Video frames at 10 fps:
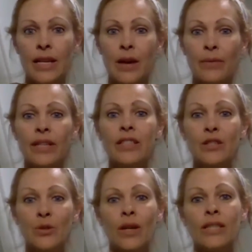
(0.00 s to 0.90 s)
and I read the
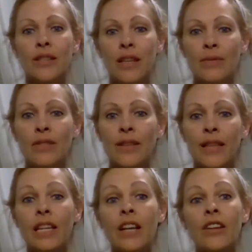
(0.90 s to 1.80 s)
stories to them so that
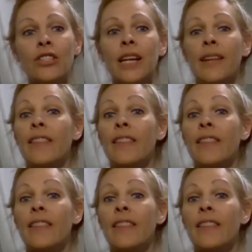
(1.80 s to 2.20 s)
they can understand